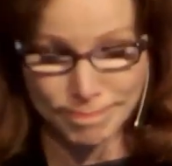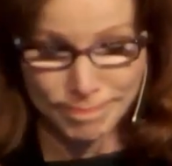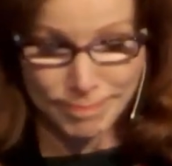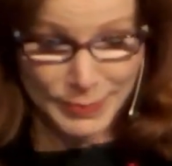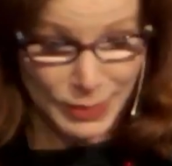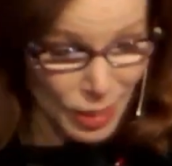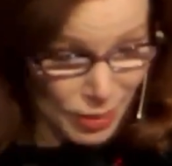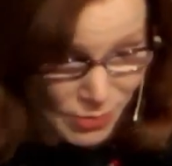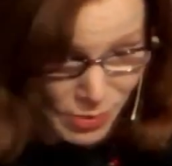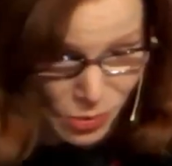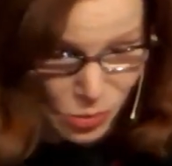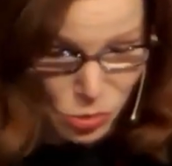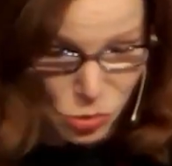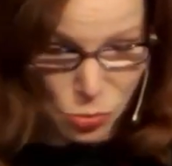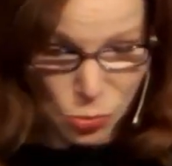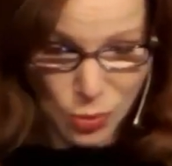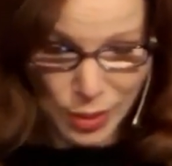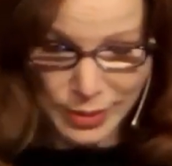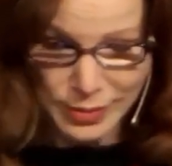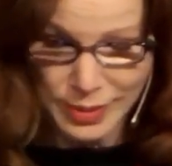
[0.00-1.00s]
Love is a
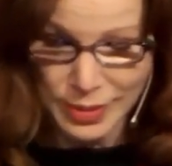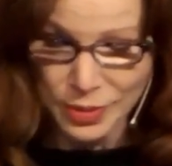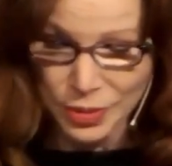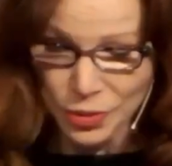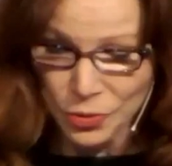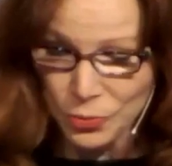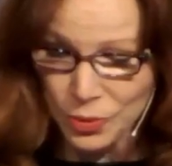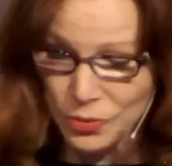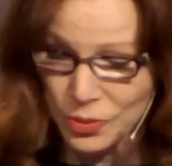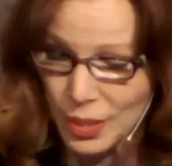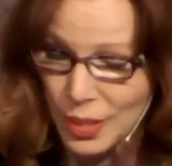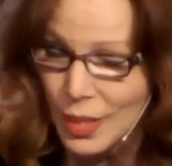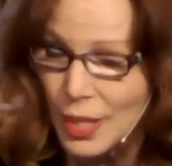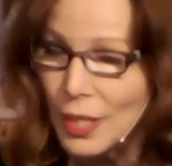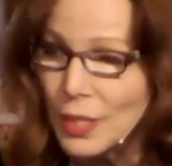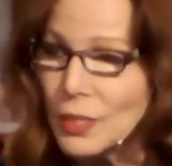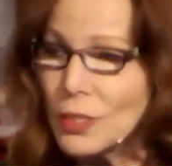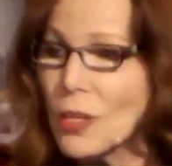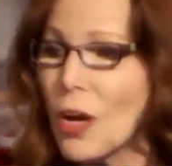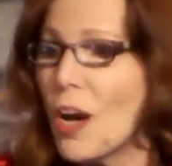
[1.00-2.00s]
choice. In other words,
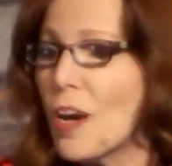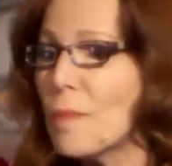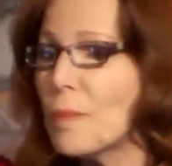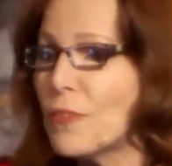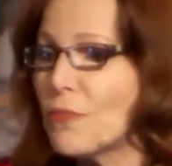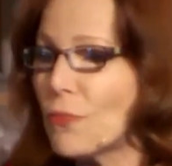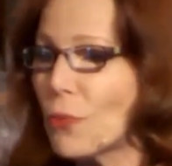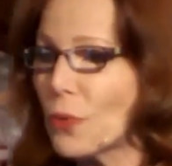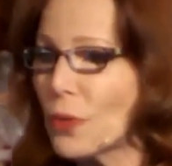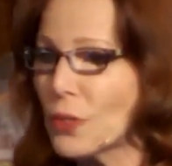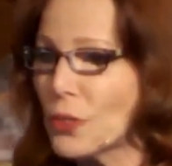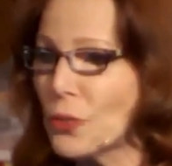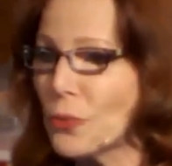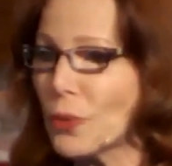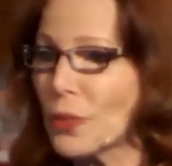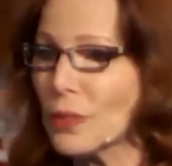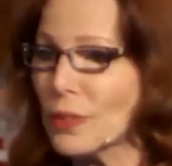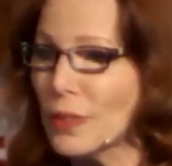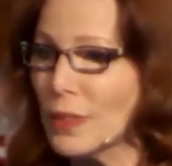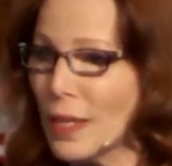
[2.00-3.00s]
long before you
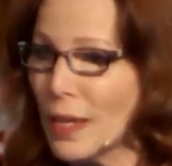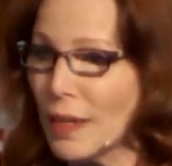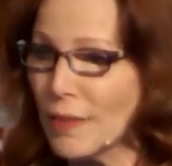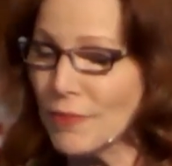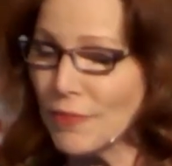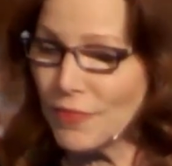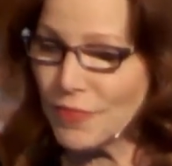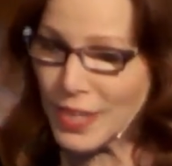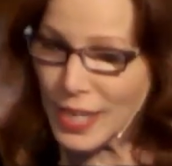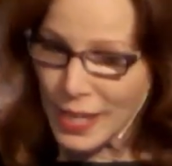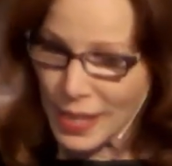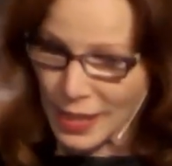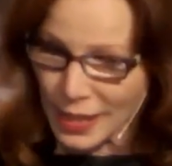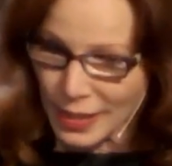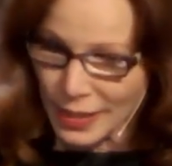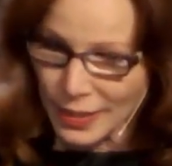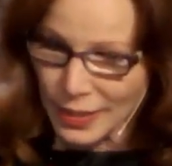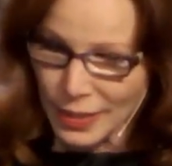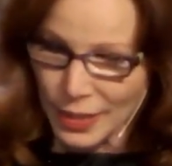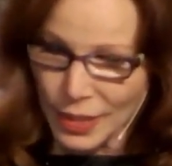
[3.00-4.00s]
are
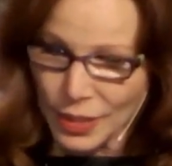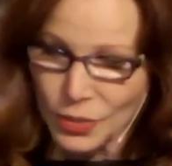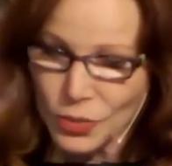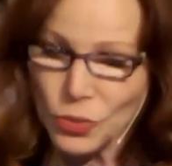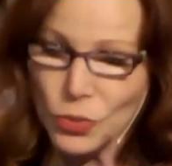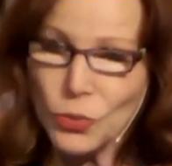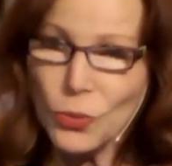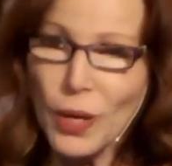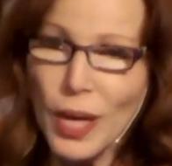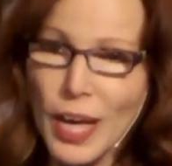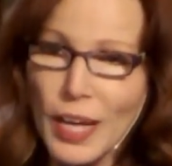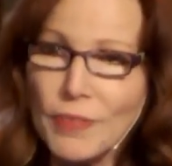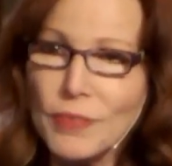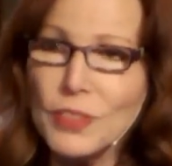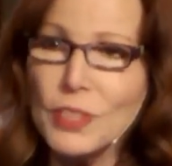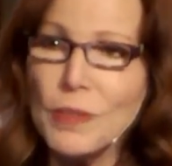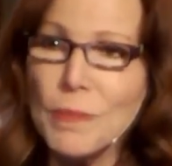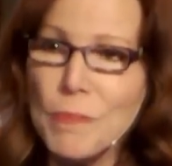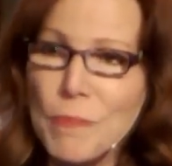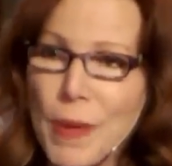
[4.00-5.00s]
loving, you have
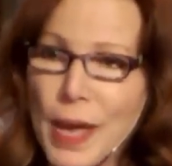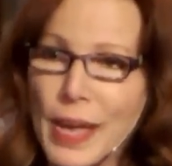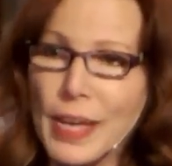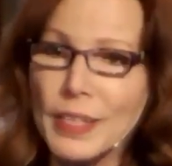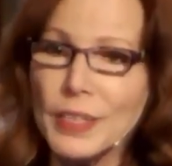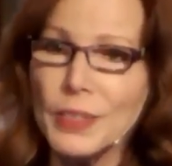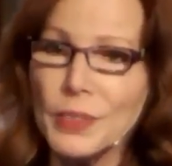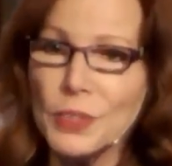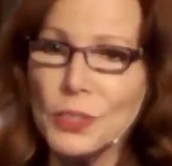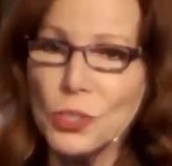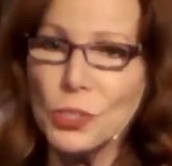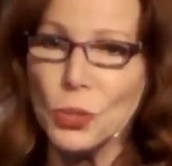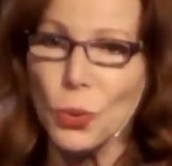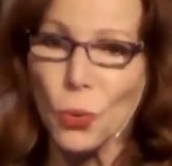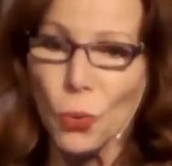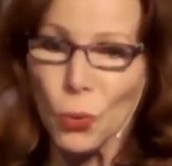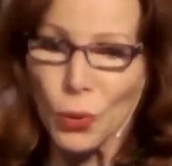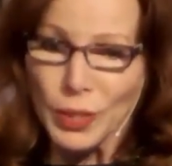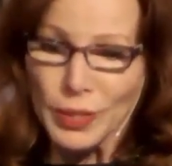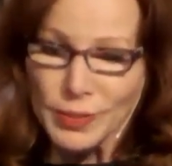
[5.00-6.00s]
to make the
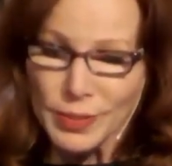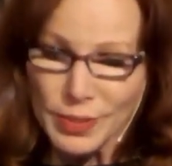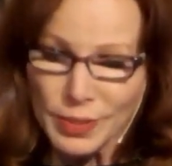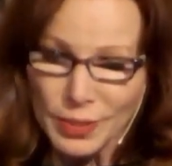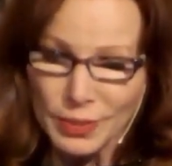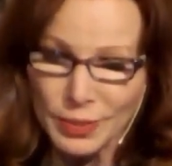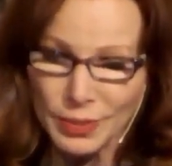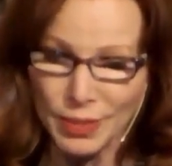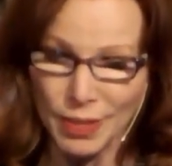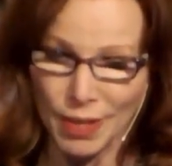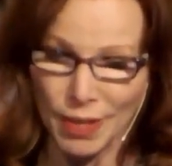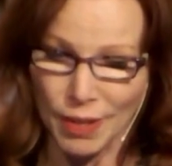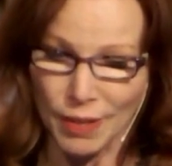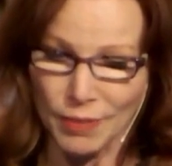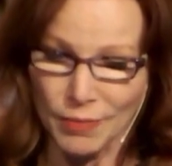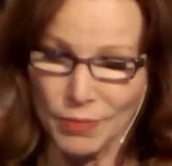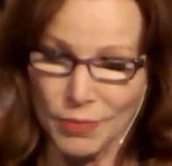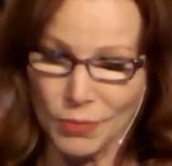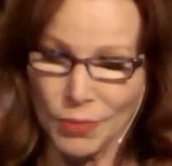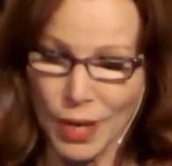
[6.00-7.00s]
choice to love,
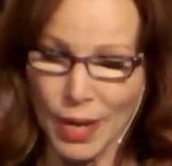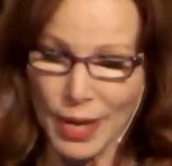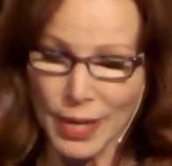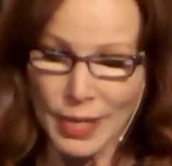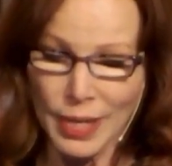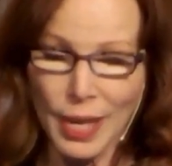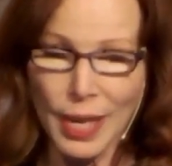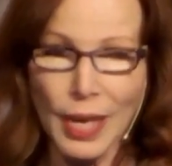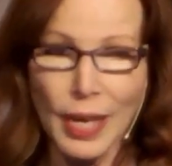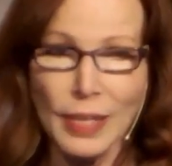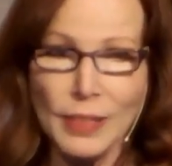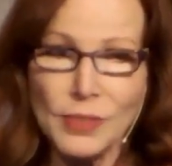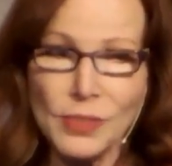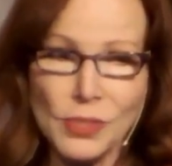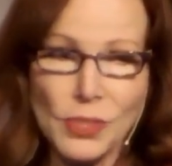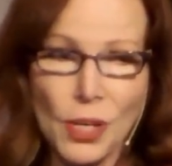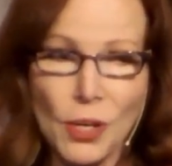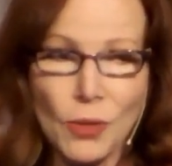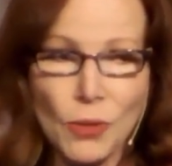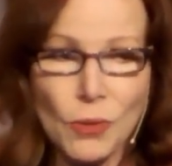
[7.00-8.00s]
right? And
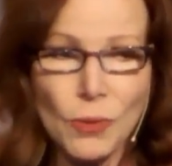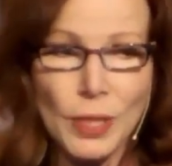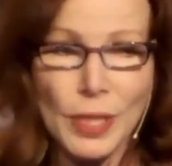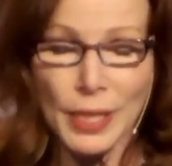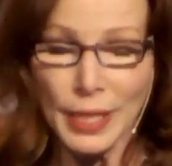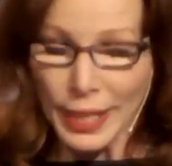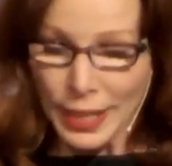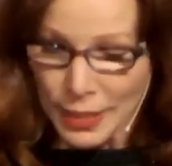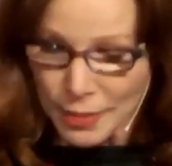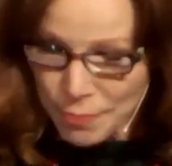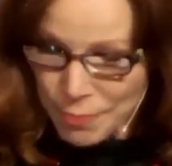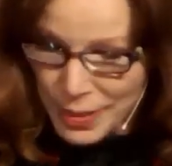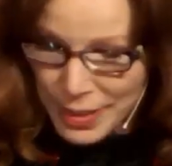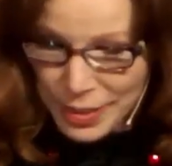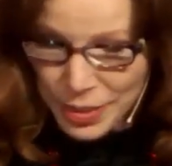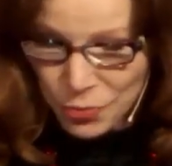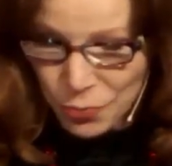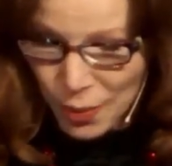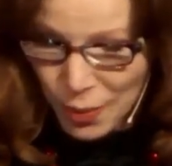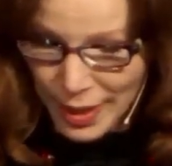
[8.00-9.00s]
so in
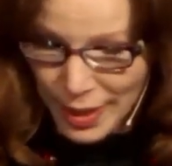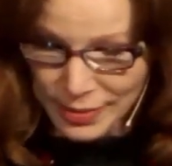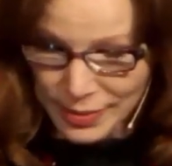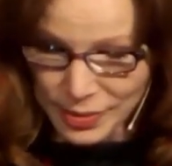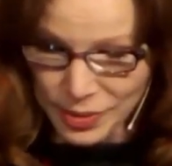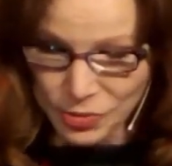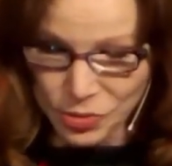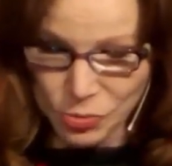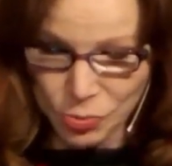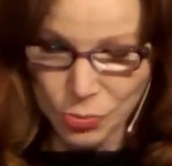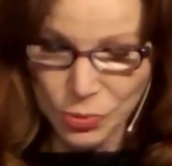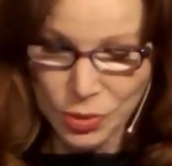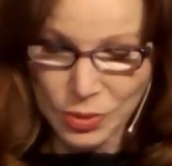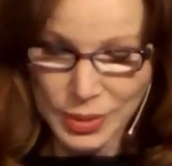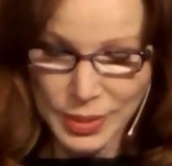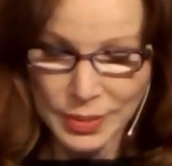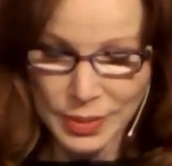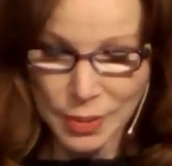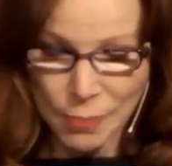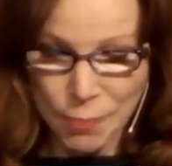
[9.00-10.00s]
many ways, it's
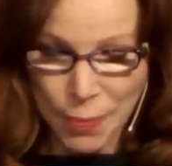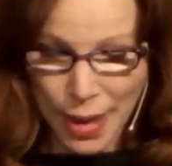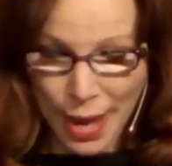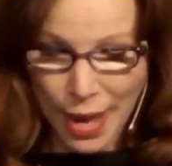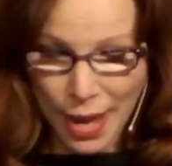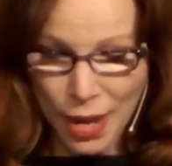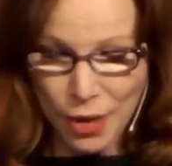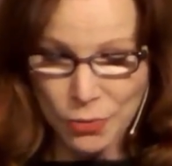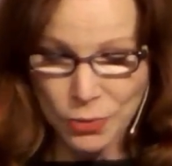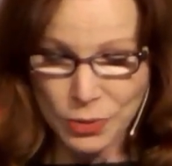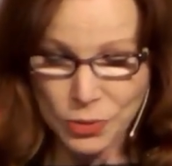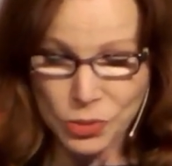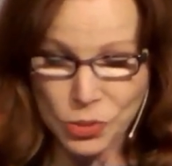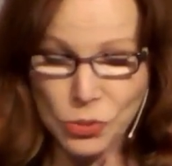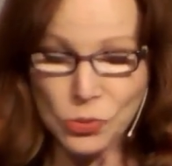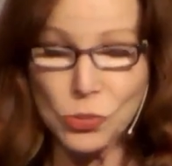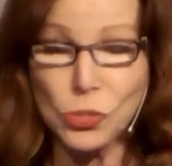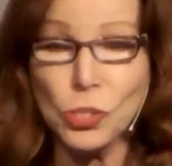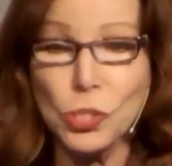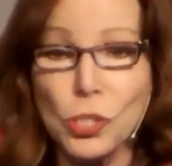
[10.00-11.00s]
really the power to
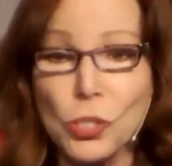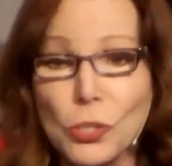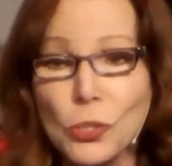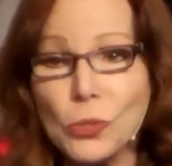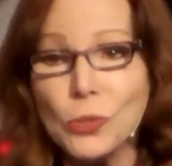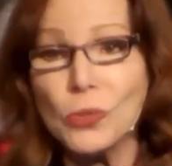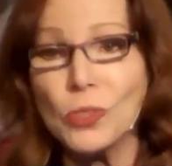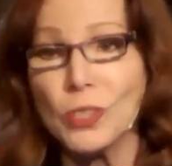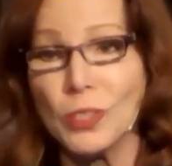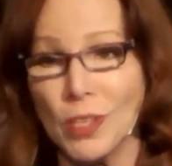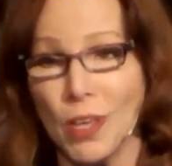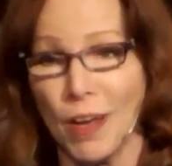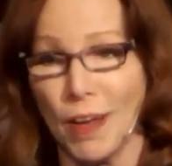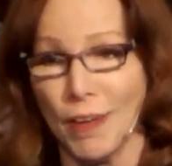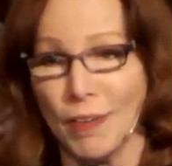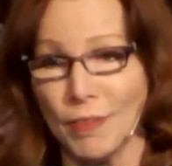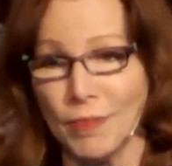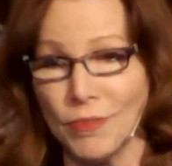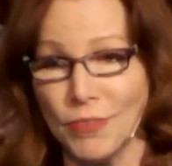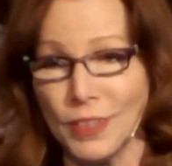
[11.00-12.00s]
choose
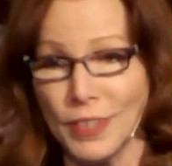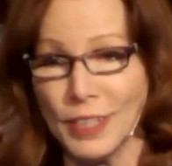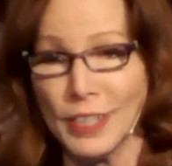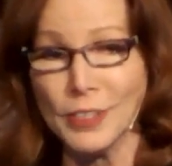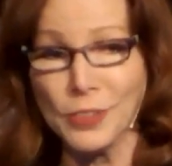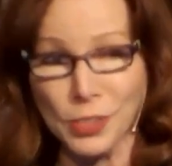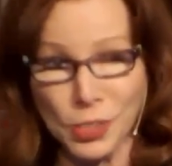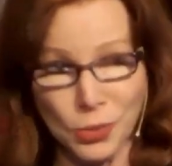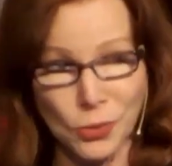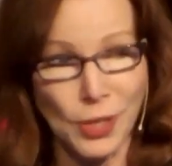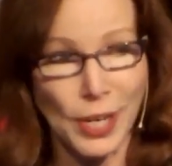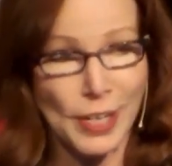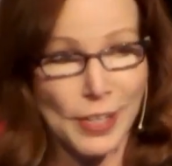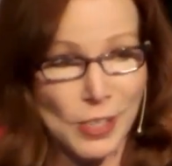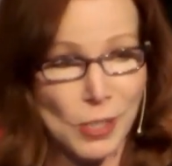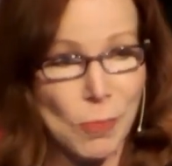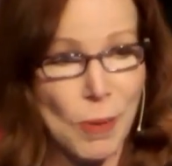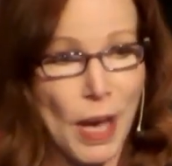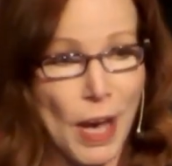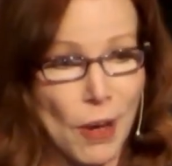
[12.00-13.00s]
love is the
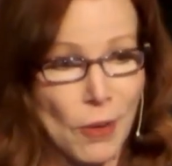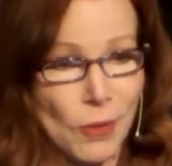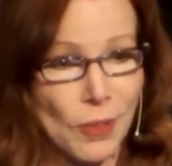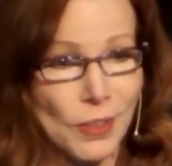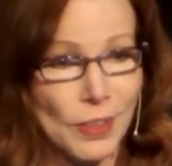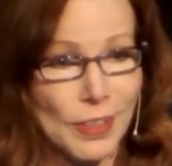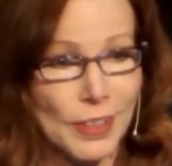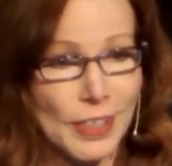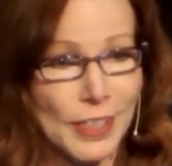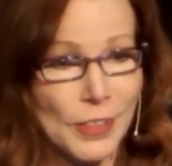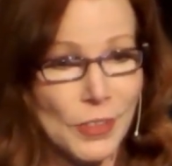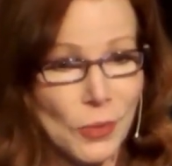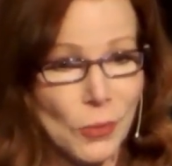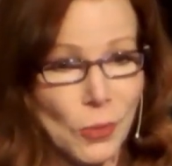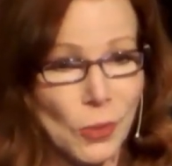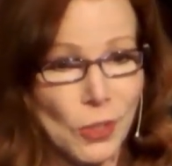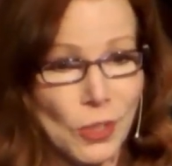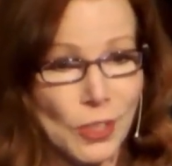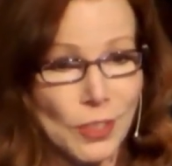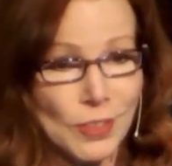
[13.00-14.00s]
greatest power in the
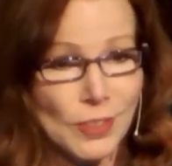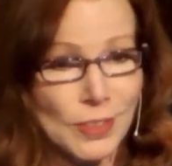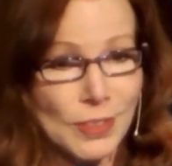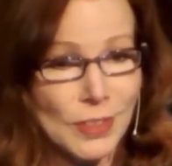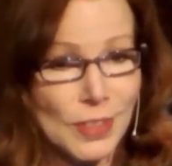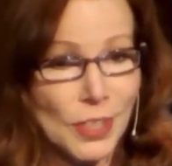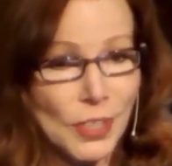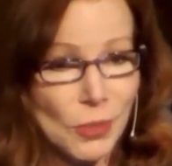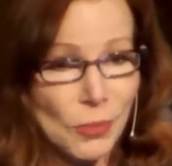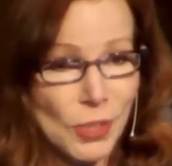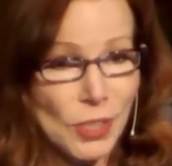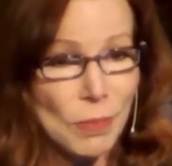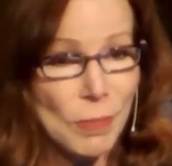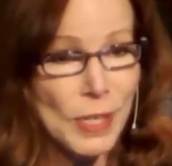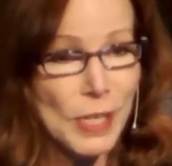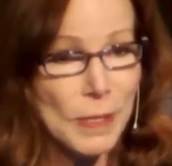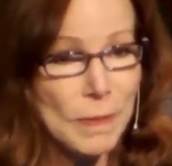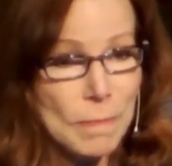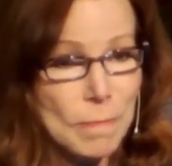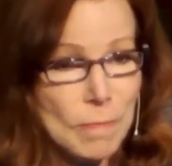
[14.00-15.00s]
world. Are you with
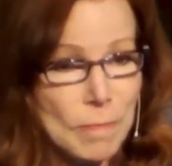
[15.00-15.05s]
me?